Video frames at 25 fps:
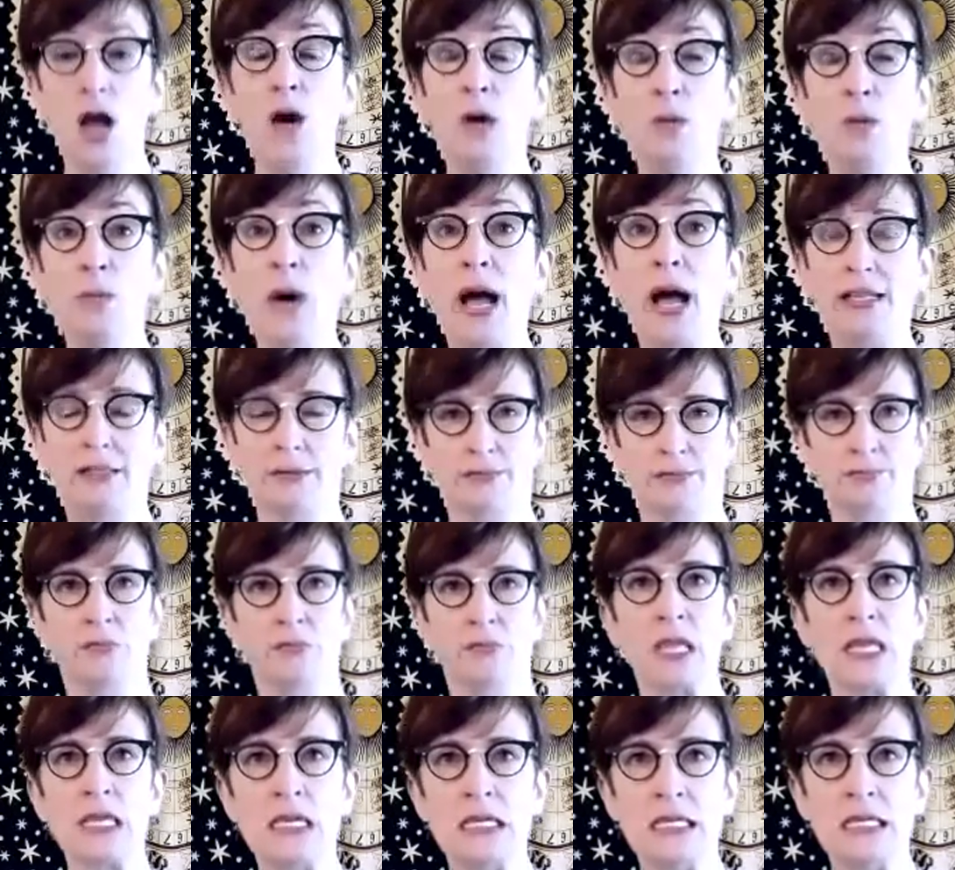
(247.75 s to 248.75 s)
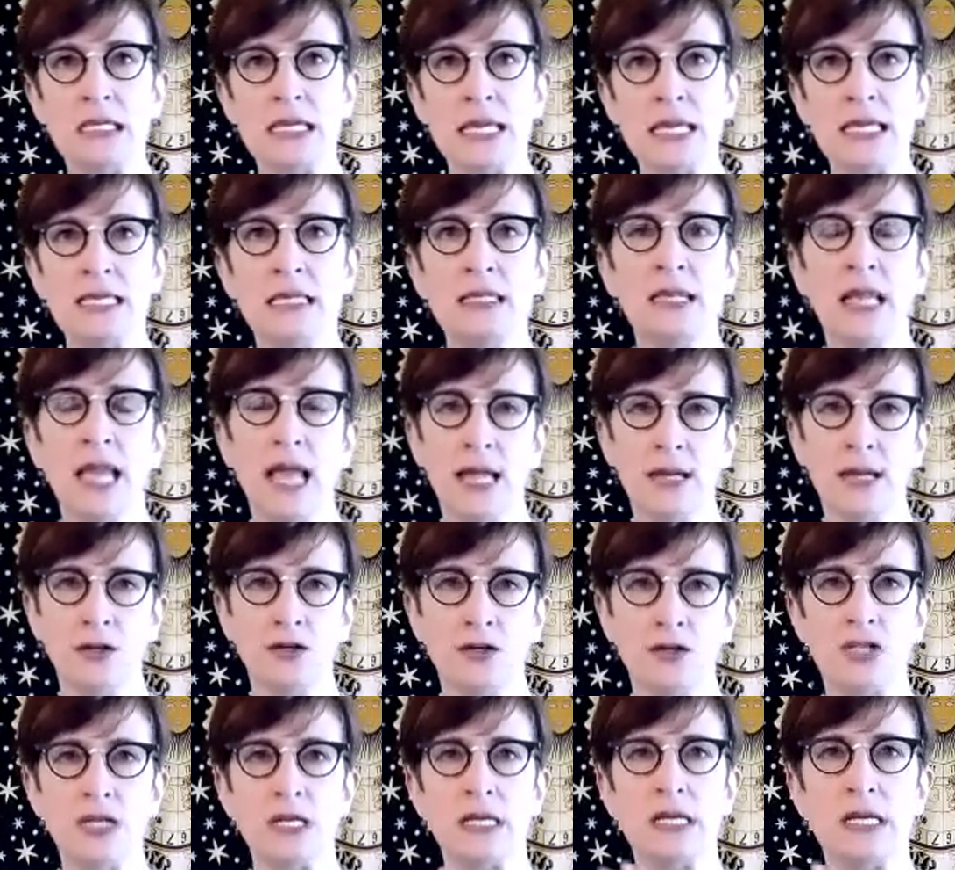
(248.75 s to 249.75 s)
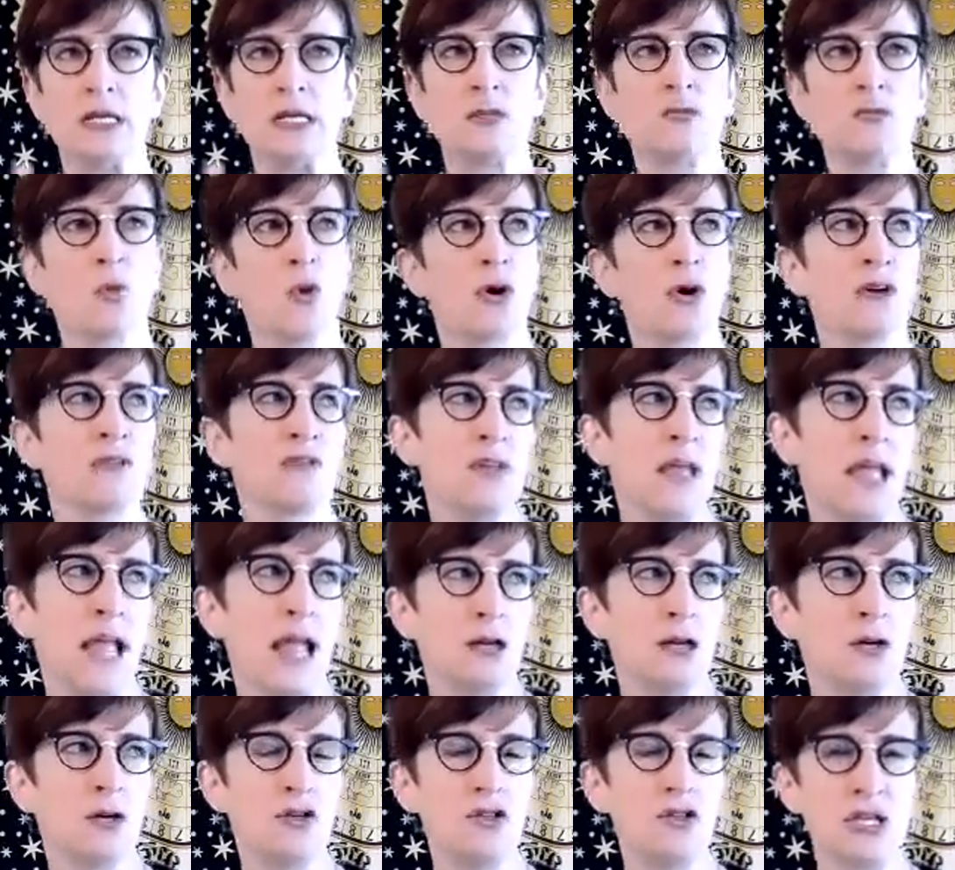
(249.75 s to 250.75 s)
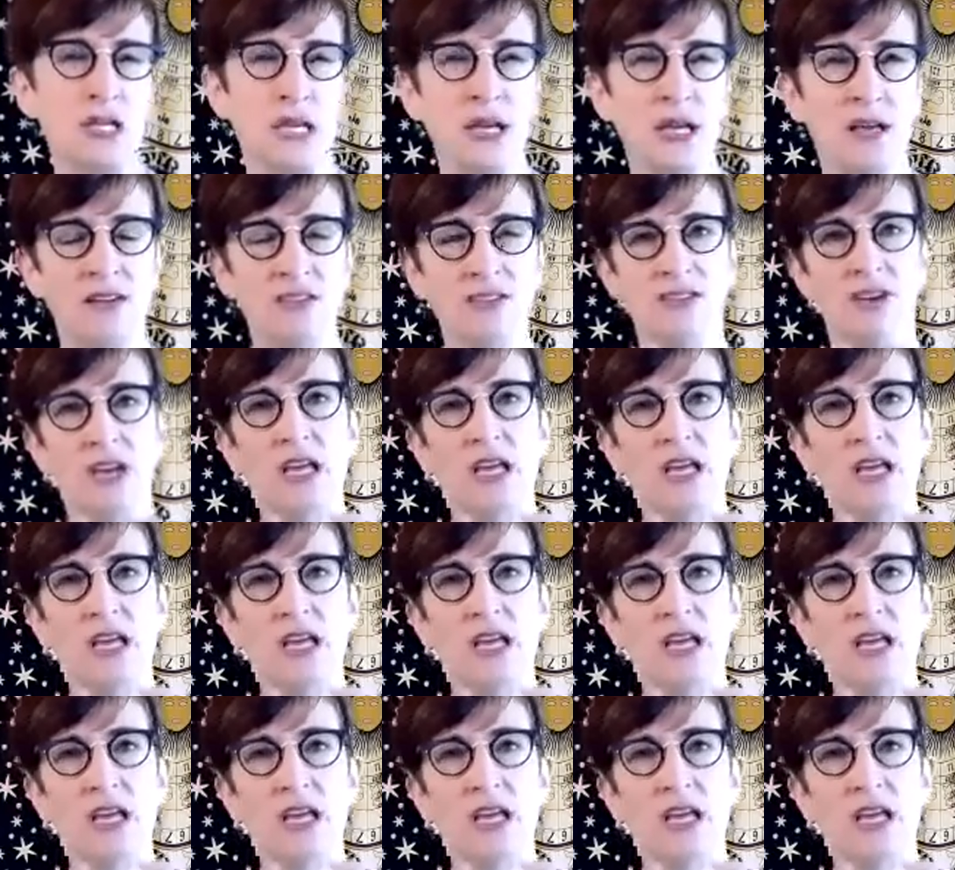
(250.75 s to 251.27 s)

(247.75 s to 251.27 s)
but yin energy is more of the energy of